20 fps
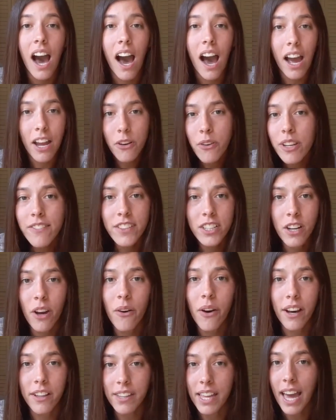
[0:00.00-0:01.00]
I don't even
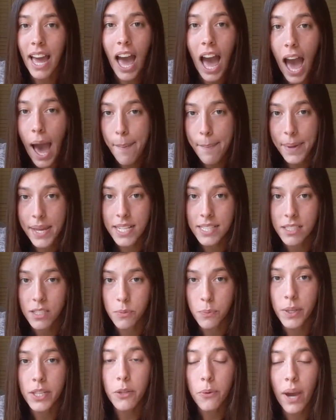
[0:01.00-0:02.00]
know how that
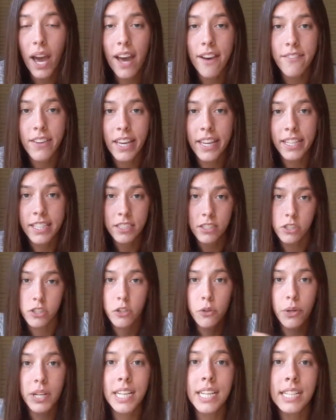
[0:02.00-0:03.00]
happens when you have a
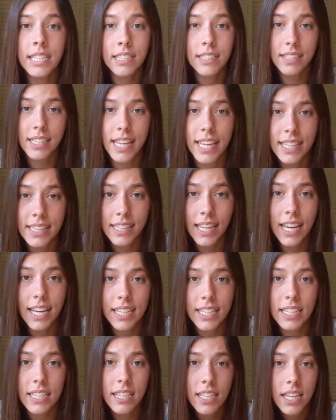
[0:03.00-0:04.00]
screen lid.
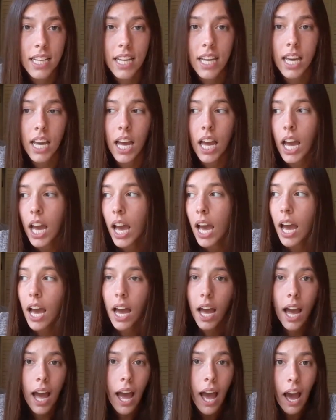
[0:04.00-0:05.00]
Like,
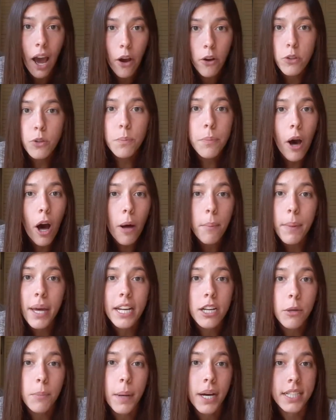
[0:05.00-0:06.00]
how do
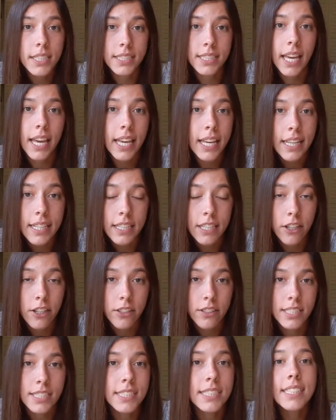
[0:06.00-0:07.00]
palmetto bugs get in here?
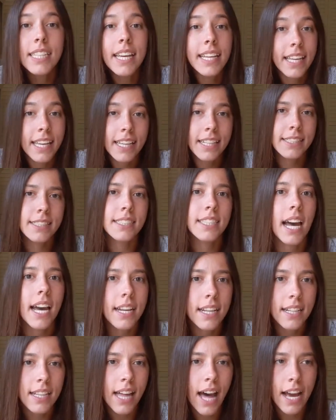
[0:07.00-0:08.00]
This is like
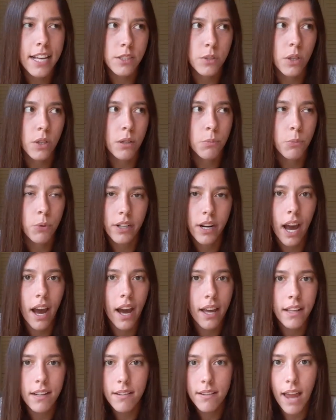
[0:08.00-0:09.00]
inside a classroom. We're
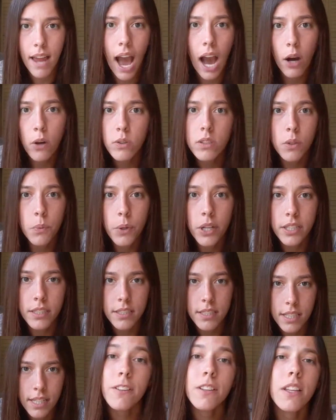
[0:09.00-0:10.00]
not out in the
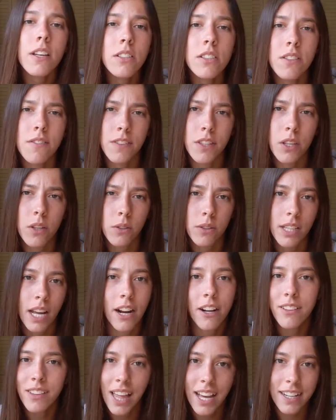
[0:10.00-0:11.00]
woods. For those of you that
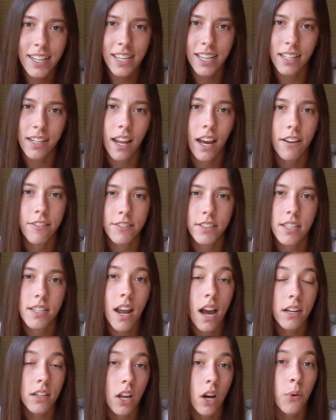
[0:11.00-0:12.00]
are lucky enough to
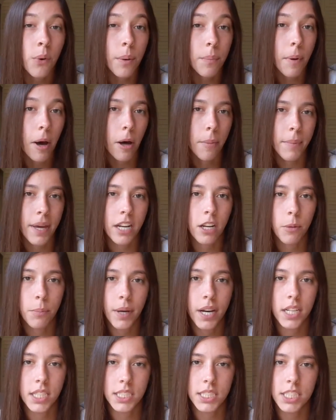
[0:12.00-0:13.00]
not know what palmetto
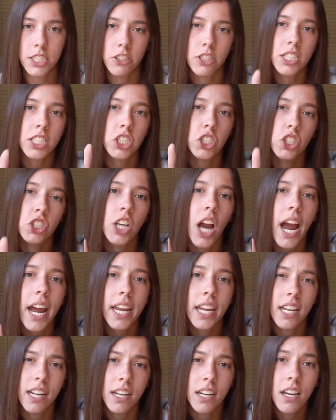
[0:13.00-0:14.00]
bugs, they're these
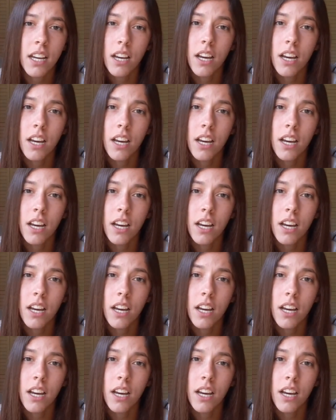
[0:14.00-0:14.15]
giant,